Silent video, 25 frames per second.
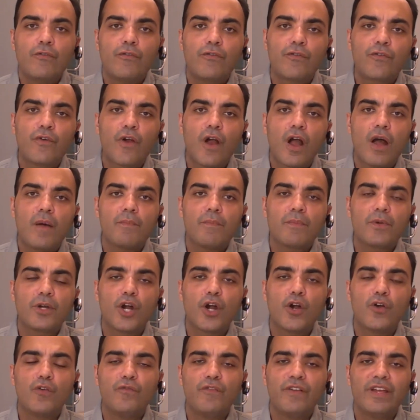from
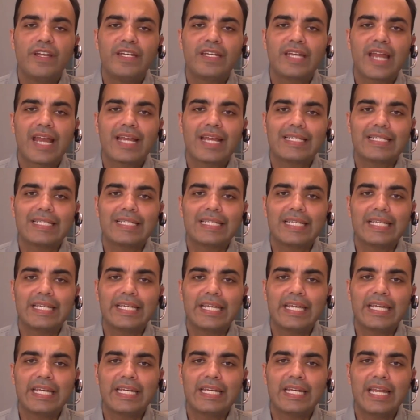
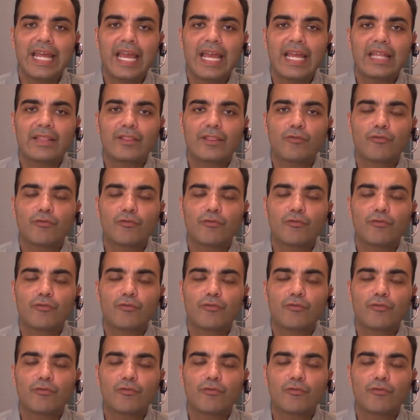COVID-19 and the